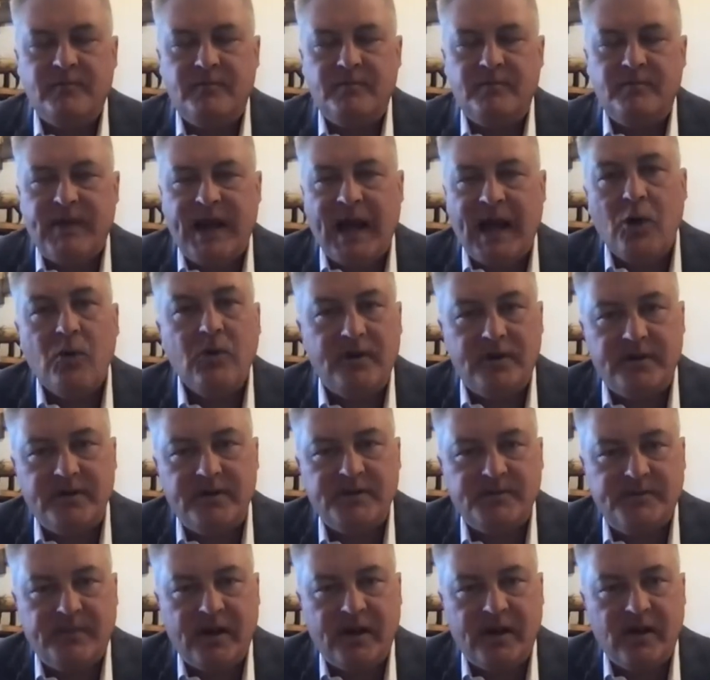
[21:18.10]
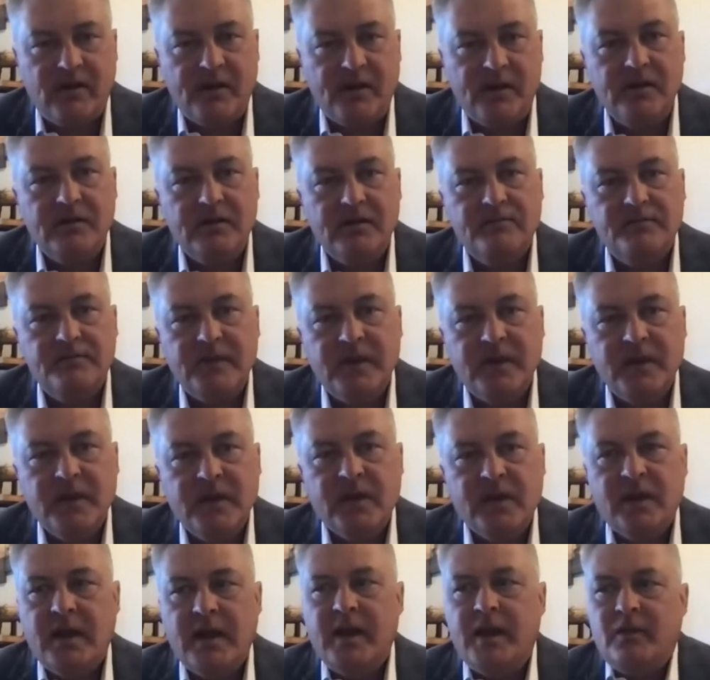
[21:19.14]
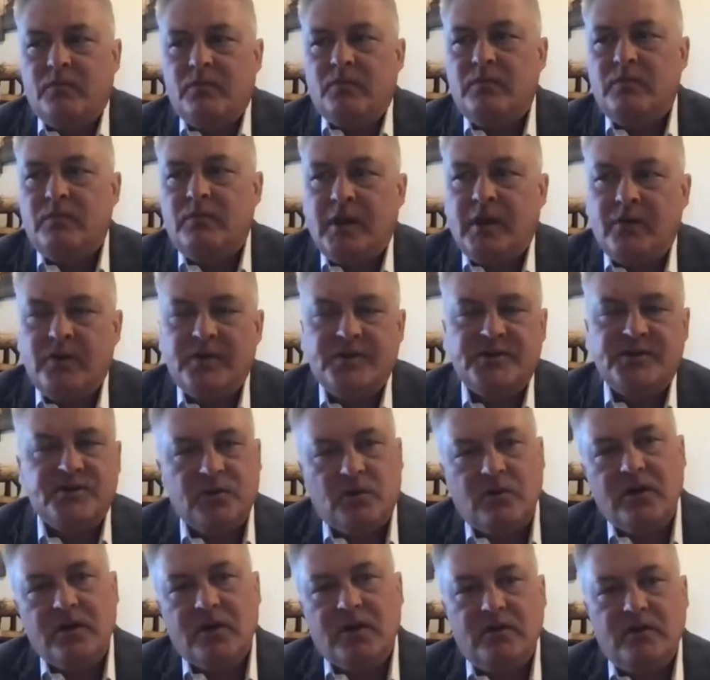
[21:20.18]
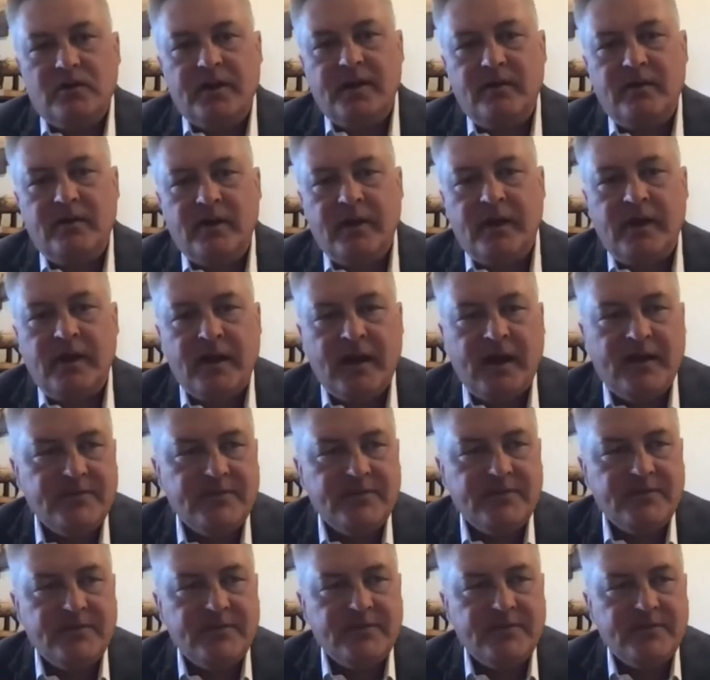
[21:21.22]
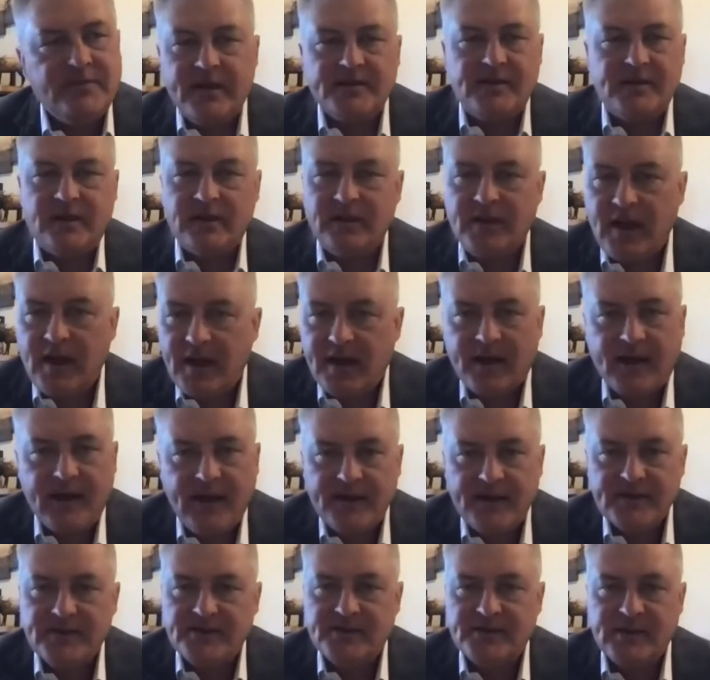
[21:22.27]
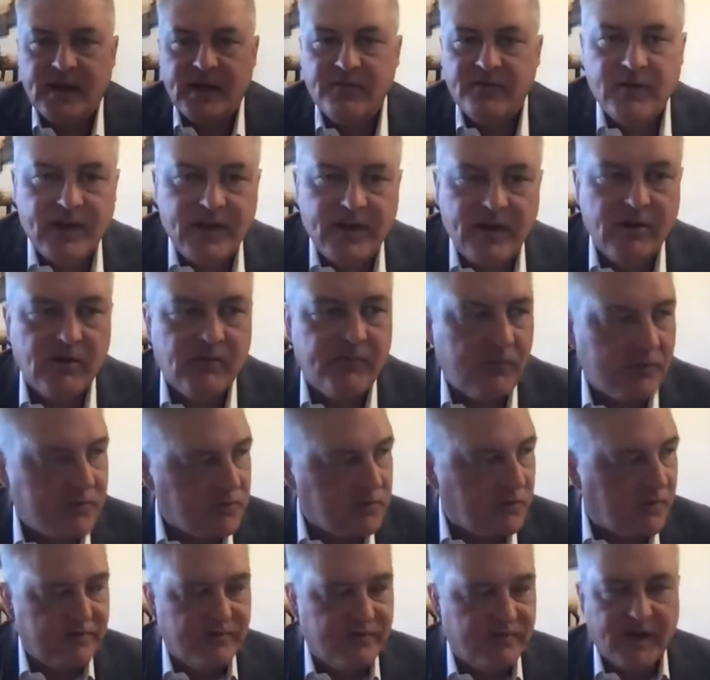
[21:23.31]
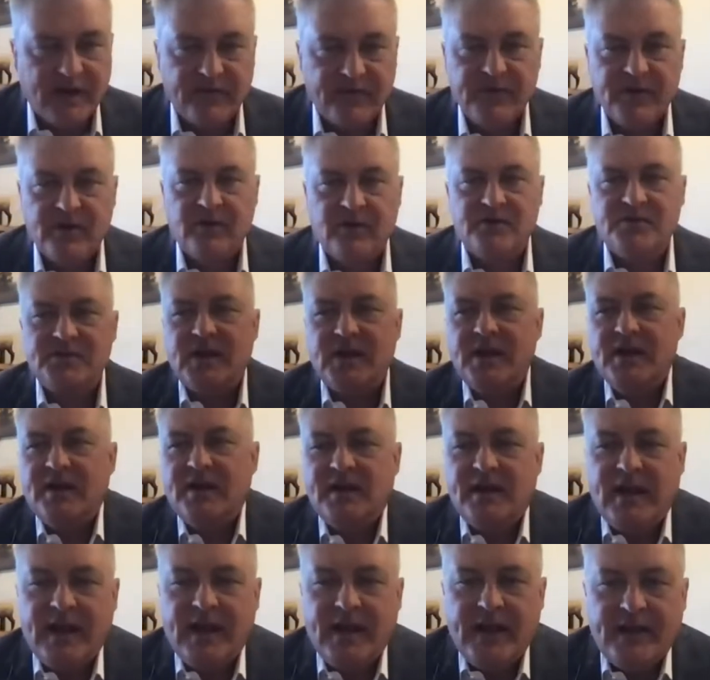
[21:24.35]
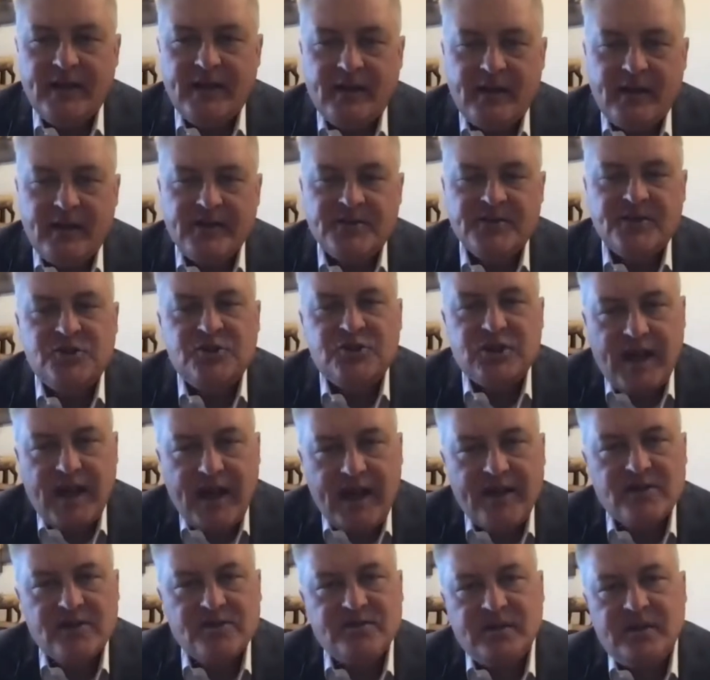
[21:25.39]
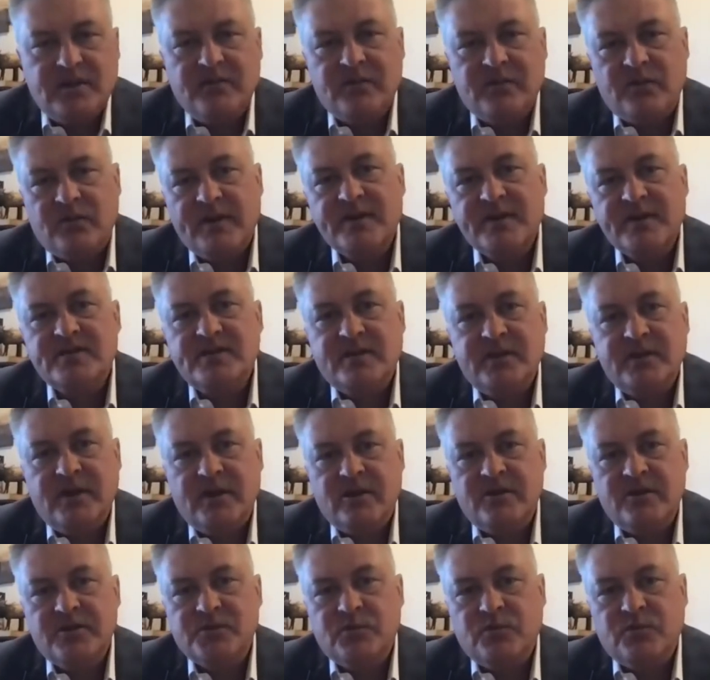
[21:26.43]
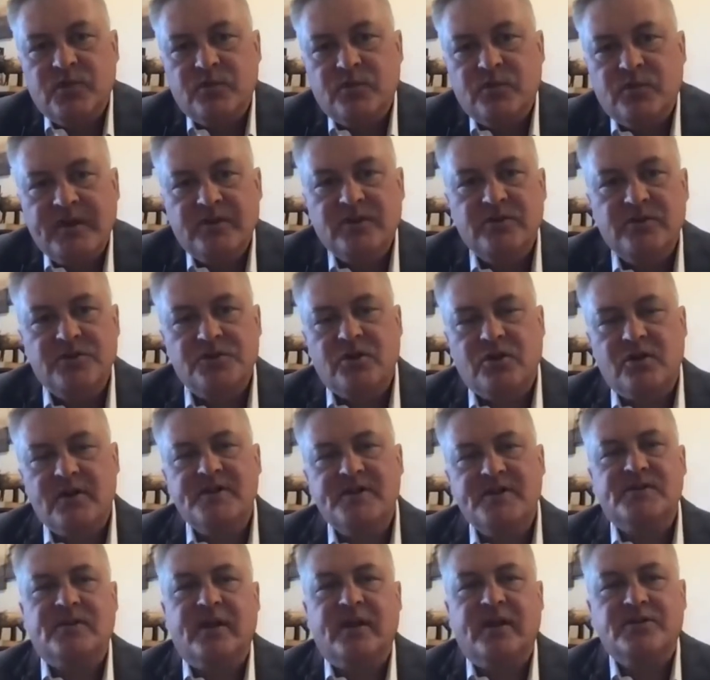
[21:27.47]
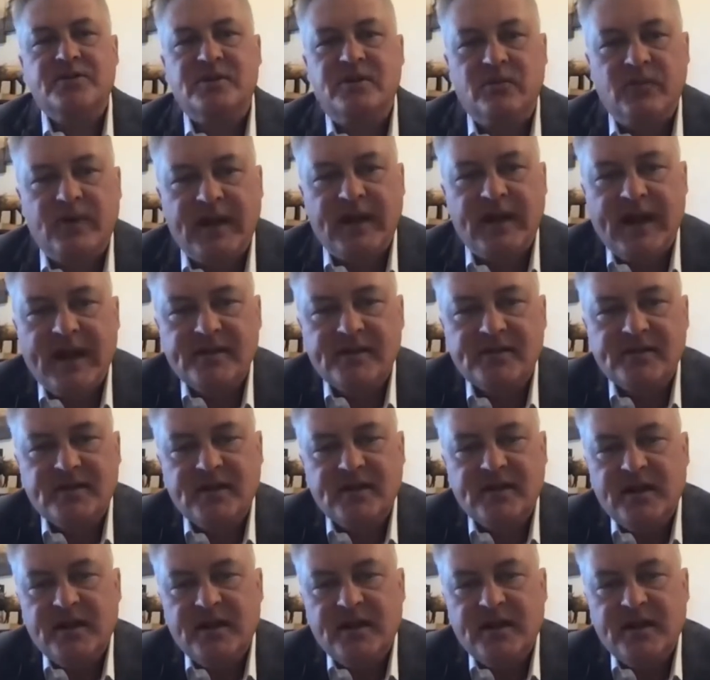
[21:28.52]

power disparity. And, historically, and I've tried a lot of cases every year for 25 years, and it's changed in the recent years when we do jury selection and we ask